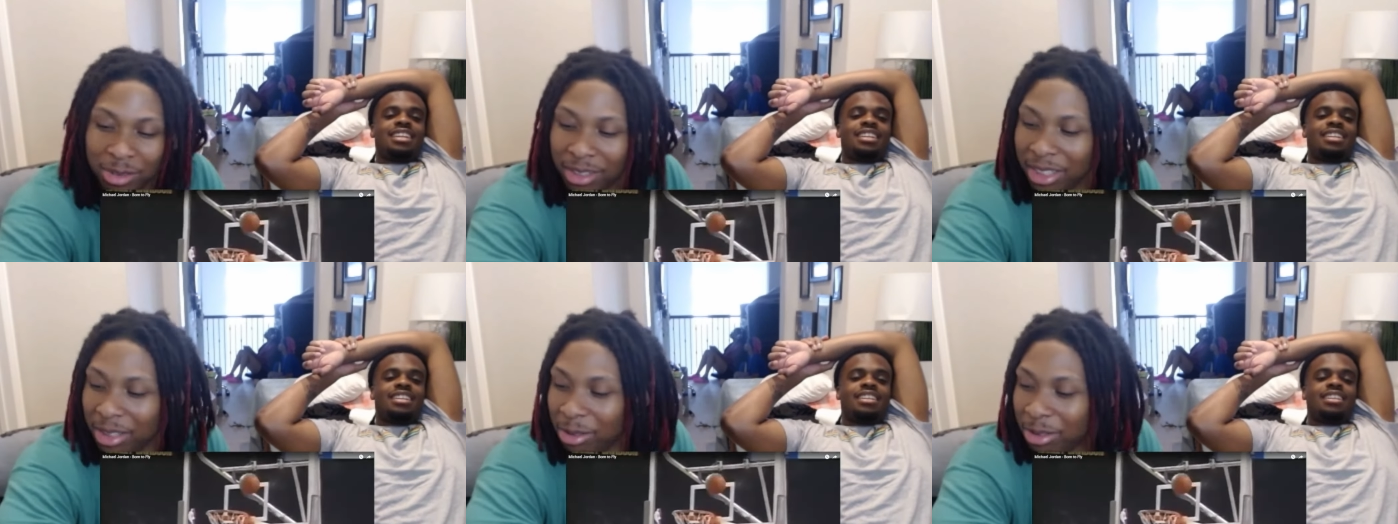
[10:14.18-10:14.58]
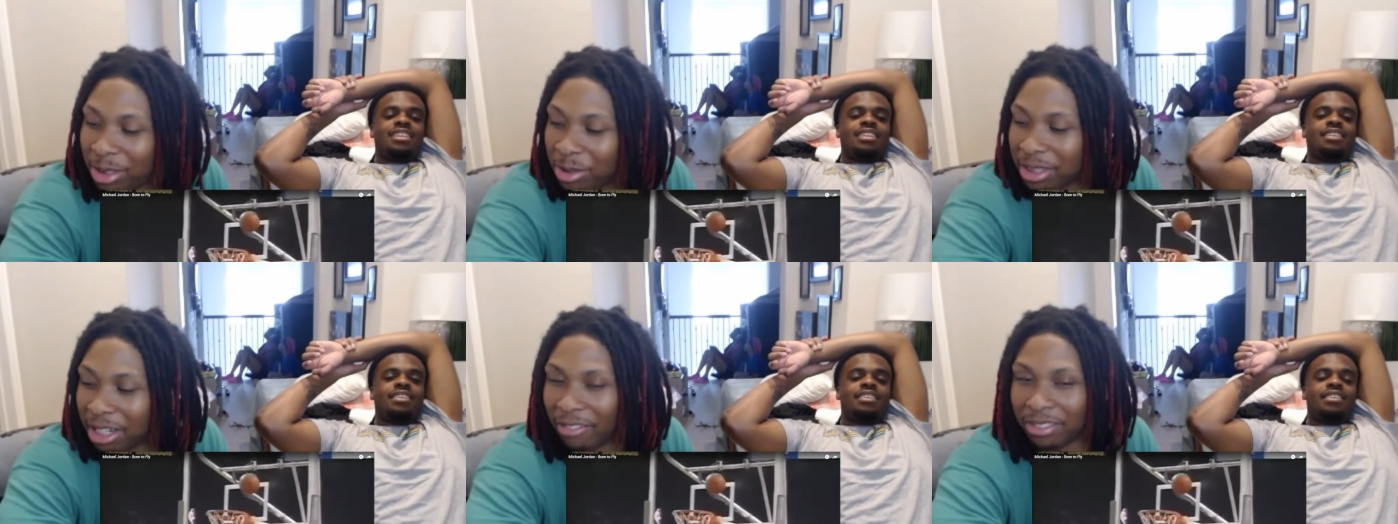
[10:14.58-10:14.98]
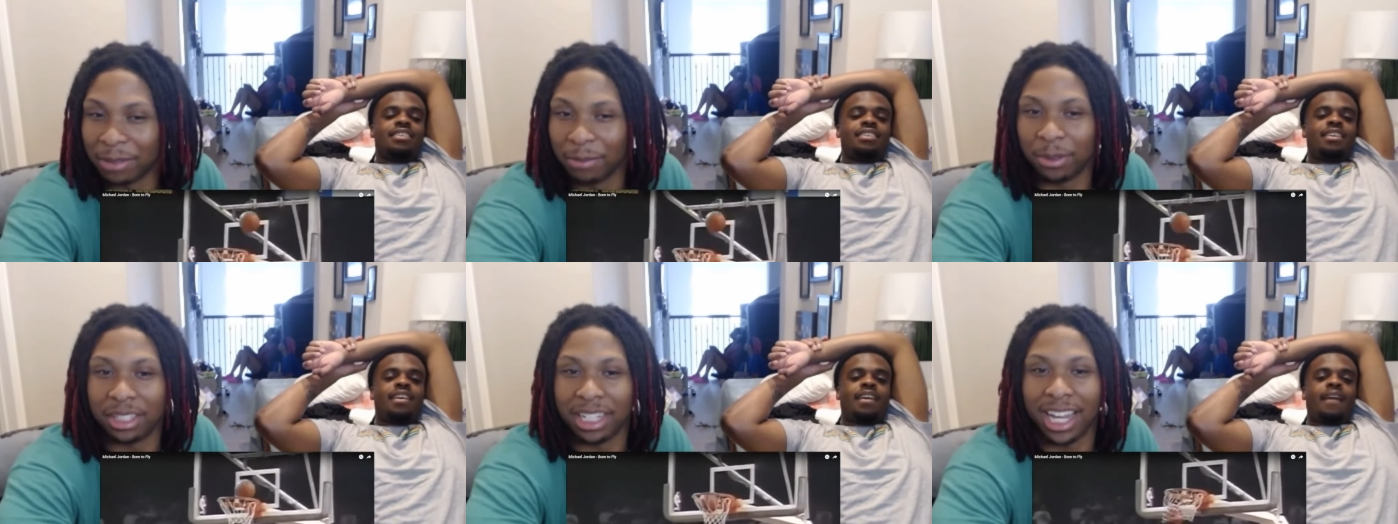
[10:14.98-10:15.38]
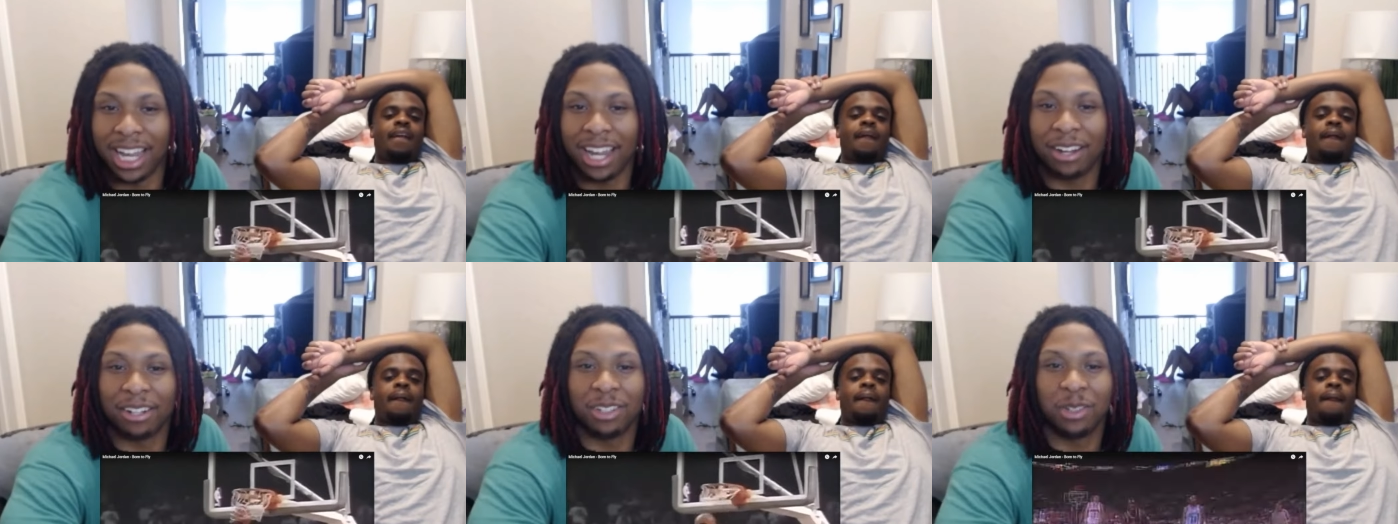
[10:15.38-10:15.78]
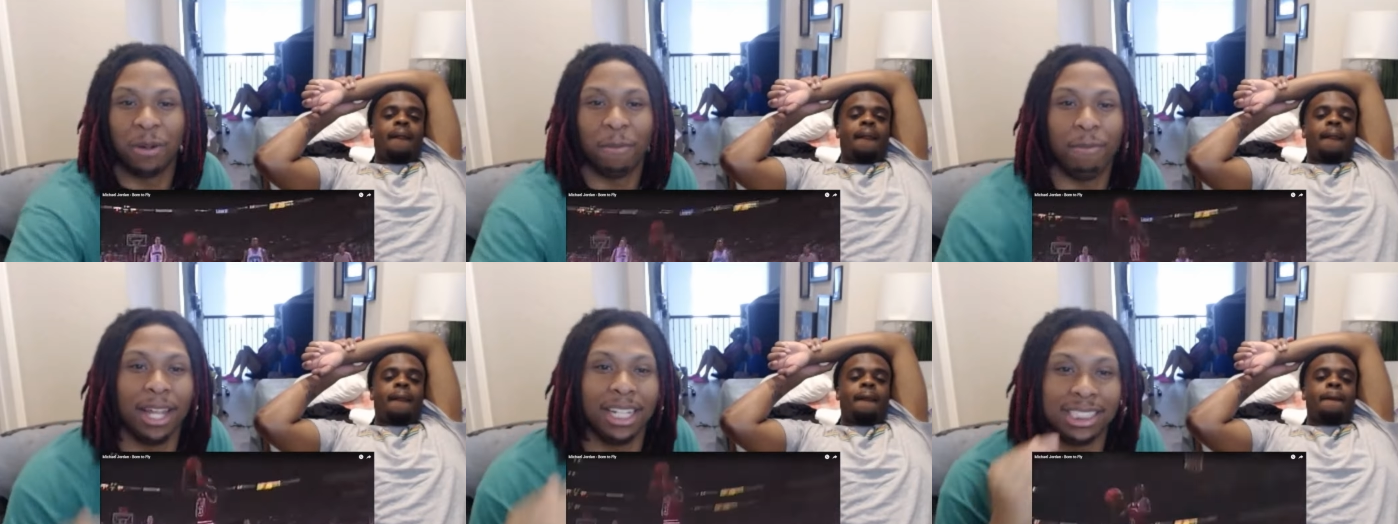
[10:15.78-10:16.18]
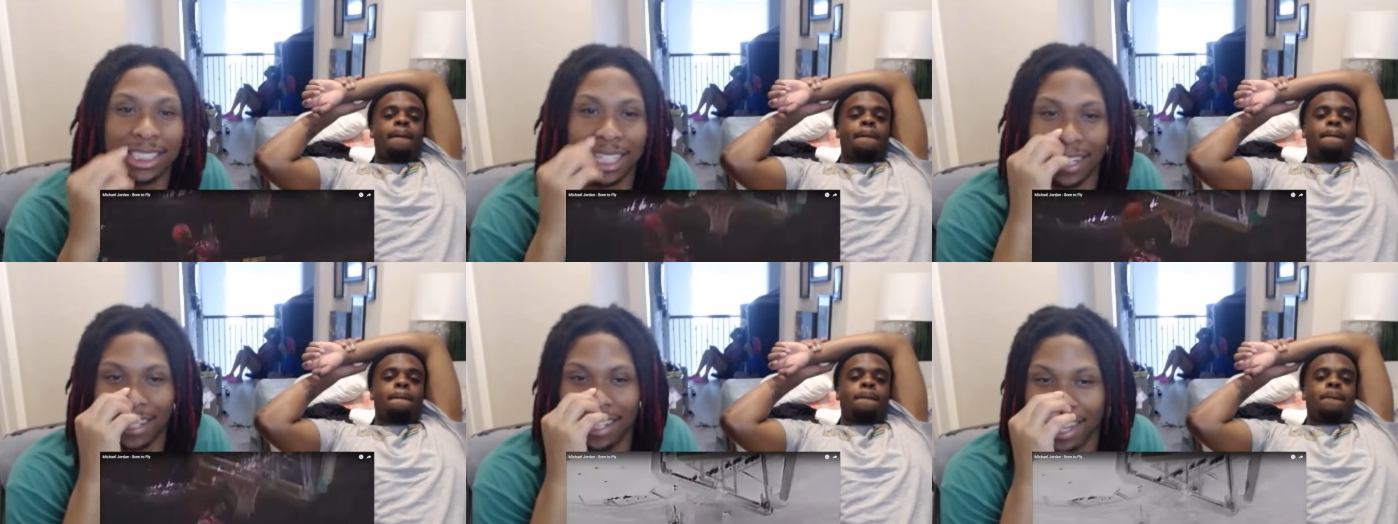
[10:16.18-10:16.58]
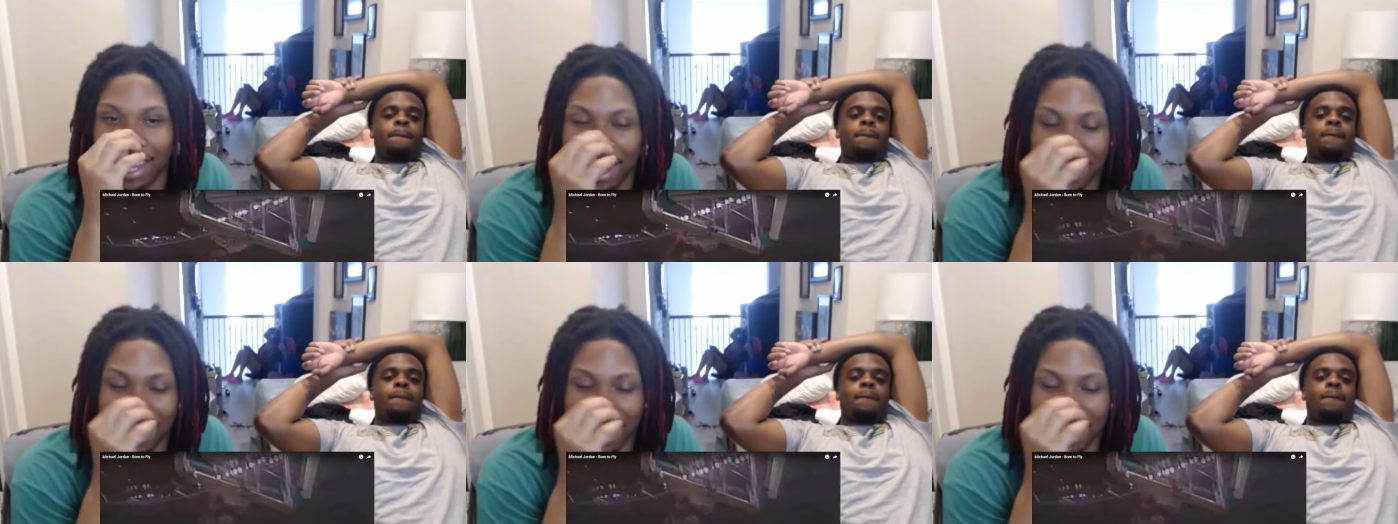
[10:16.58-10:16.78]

Speaker 1: a little too comfortable in the air and do a bank shot in the